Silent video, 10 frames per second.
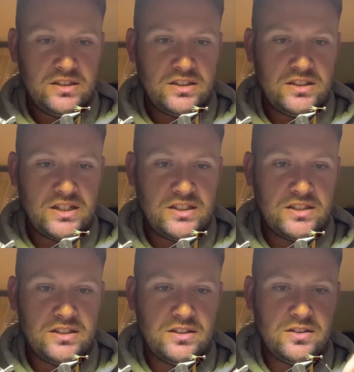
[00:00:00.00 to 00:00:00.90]
and then
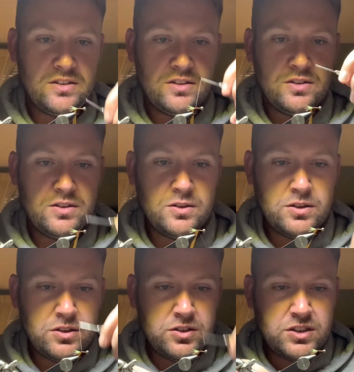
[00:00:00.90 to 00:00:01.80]

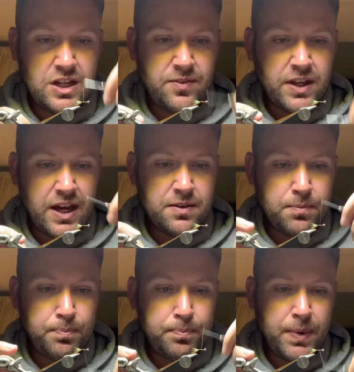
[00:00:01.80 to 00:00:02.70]
same again,
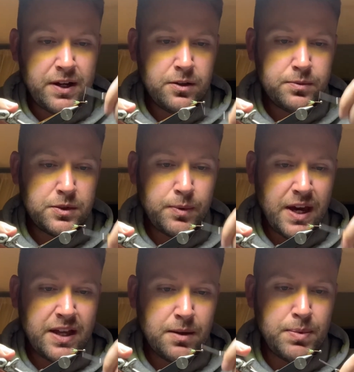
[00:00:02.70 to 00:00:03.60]
back up to
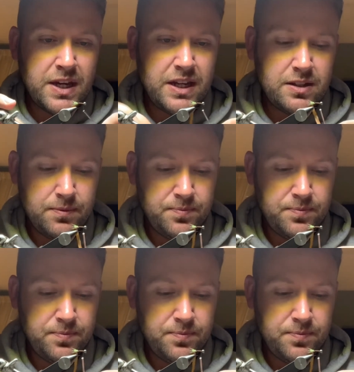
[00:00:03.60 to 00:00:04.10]
behind the bead.